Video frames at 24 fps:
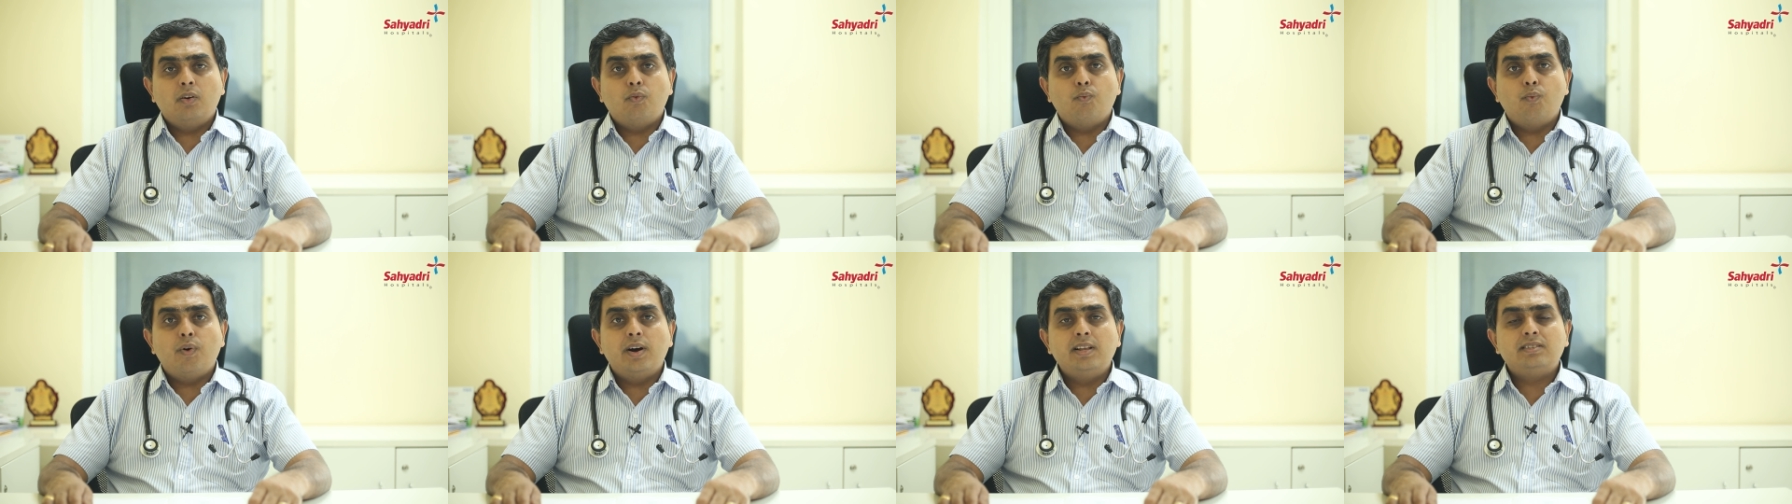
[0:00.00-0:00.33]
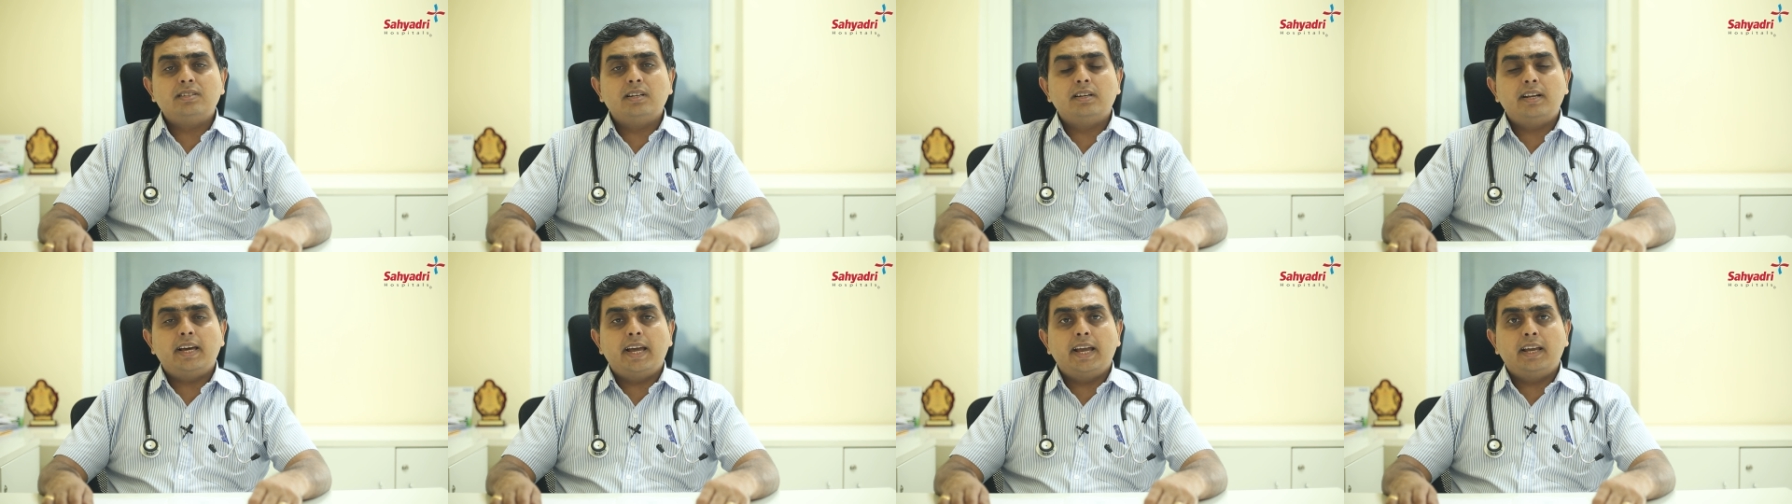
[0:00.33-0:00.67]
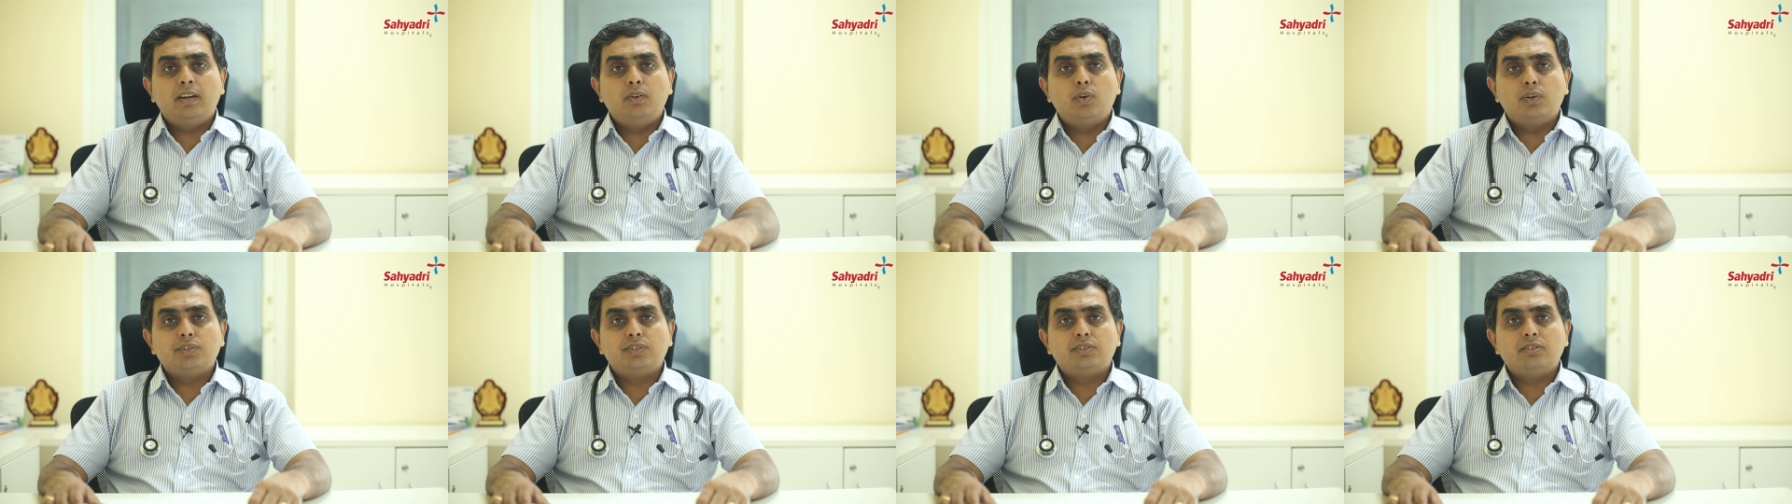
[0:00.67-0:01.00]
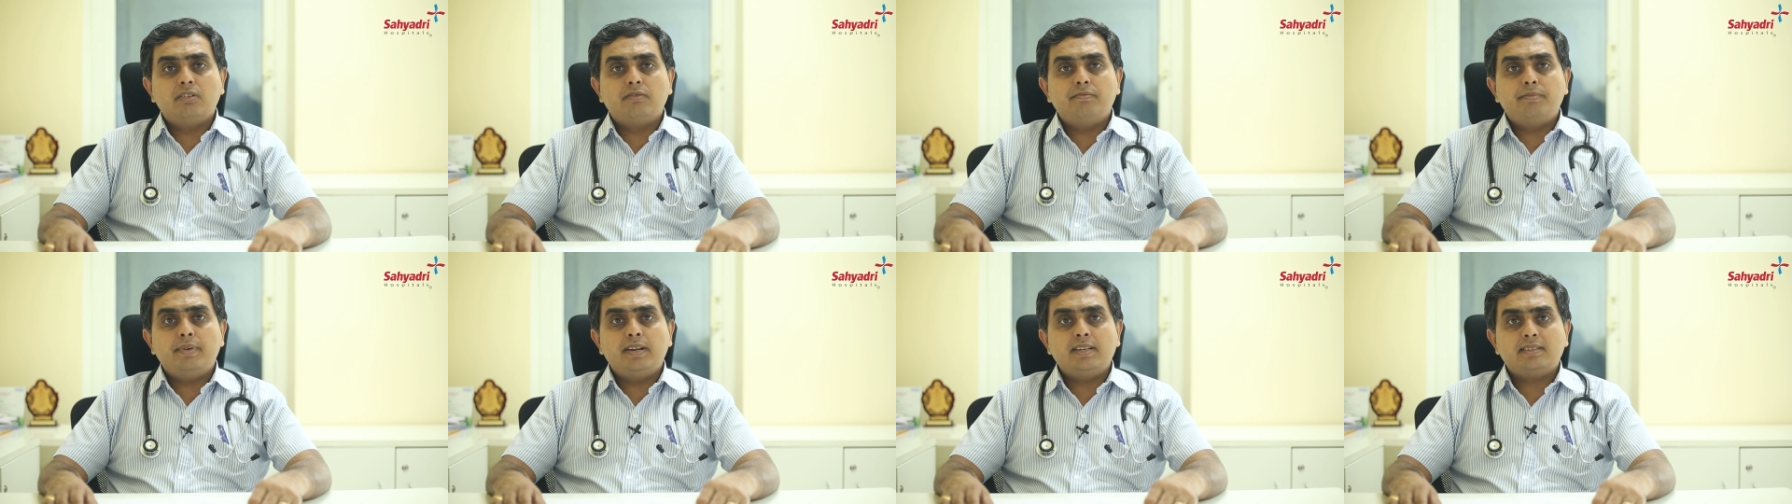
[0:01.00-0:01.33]
Once a diagnosis
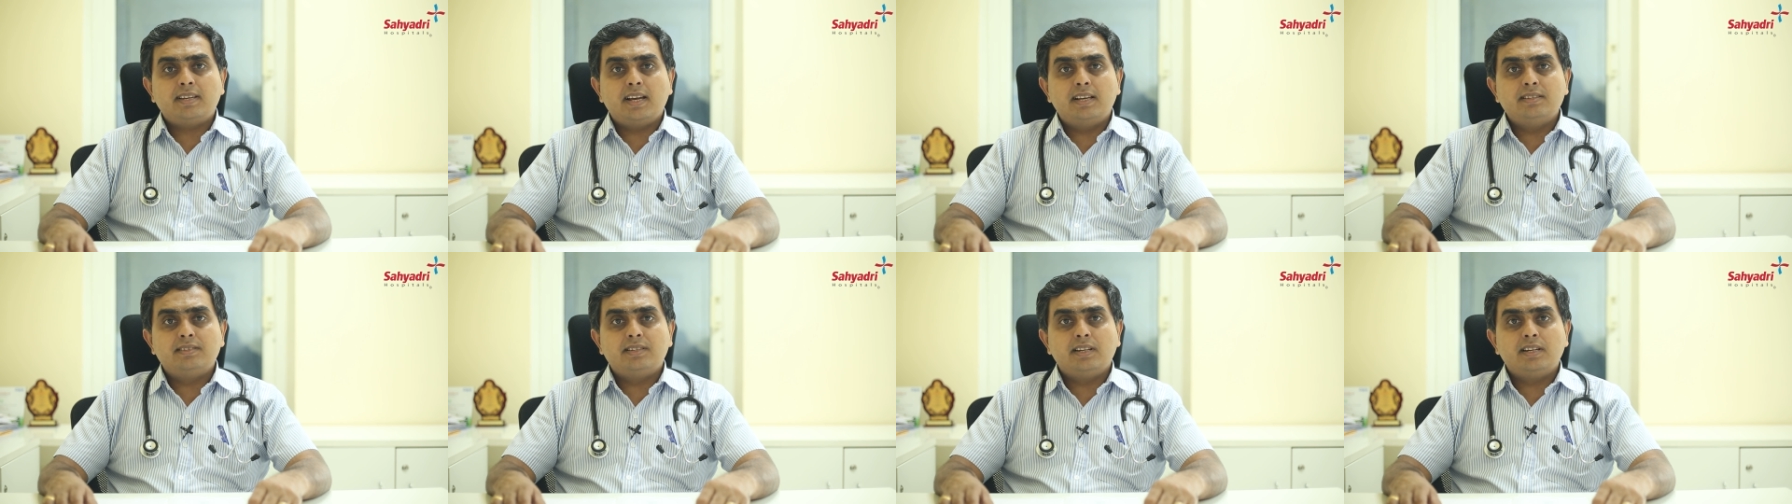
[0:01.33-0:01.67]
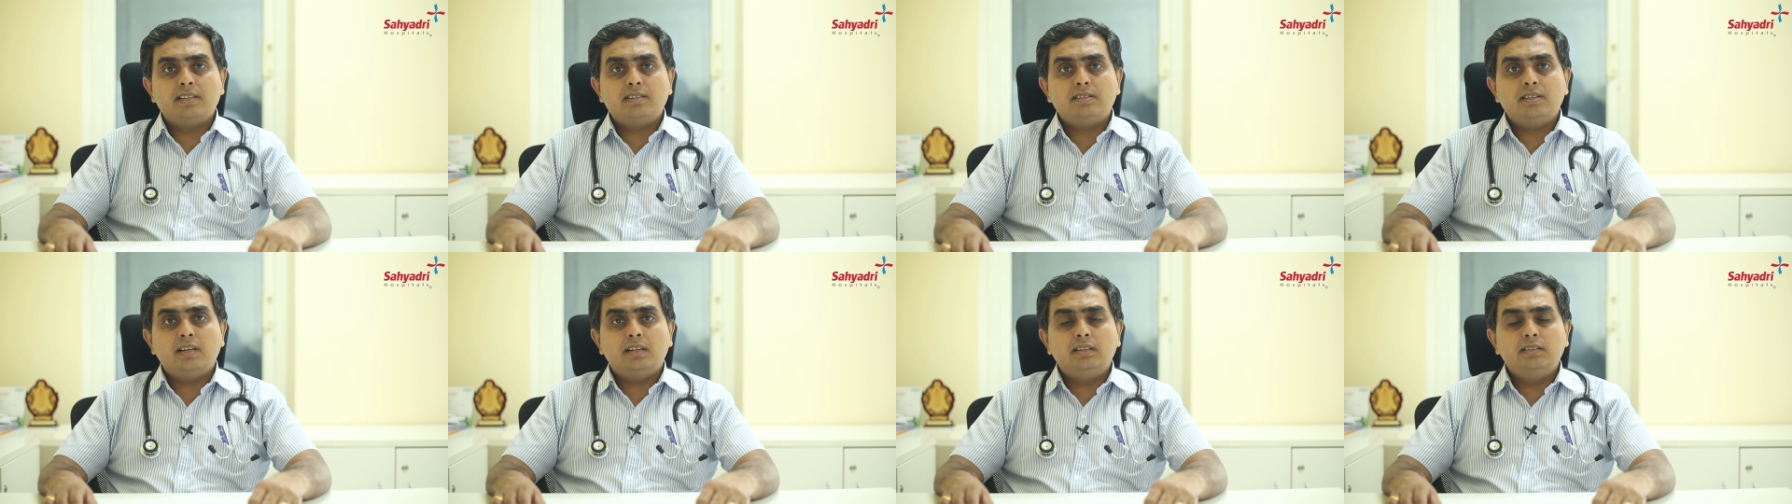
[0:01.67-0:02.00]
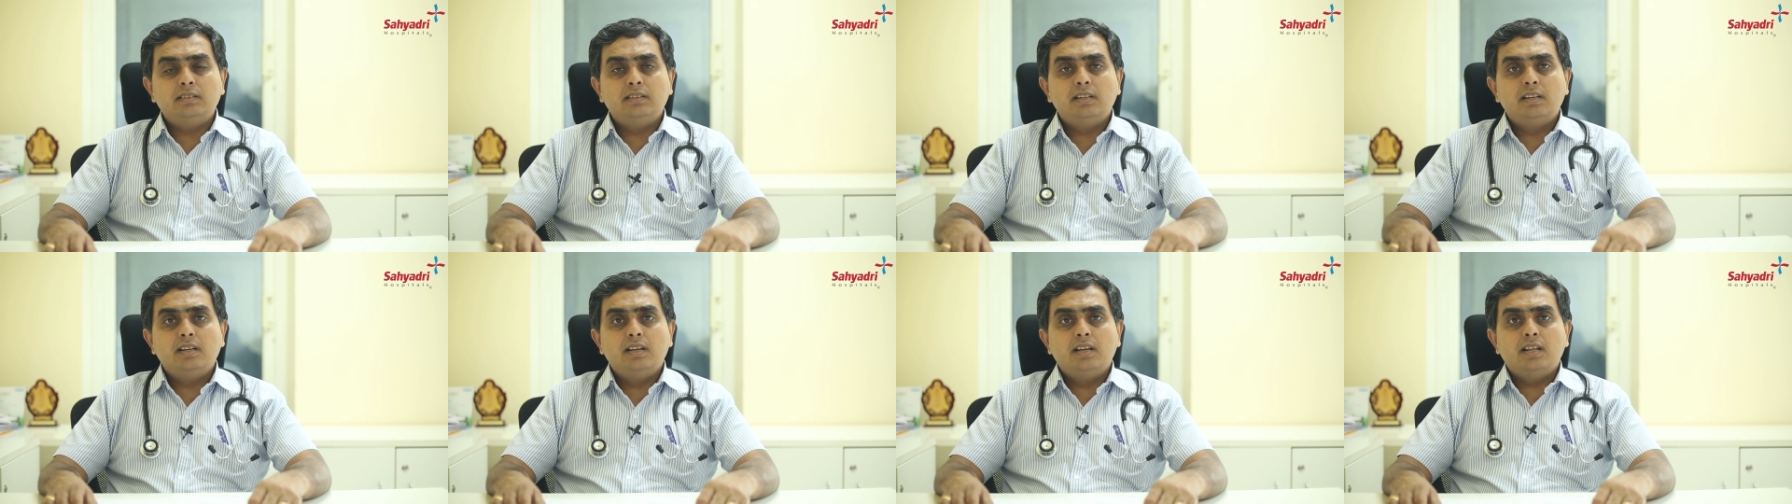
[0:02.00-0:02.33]
of breast cancer is done,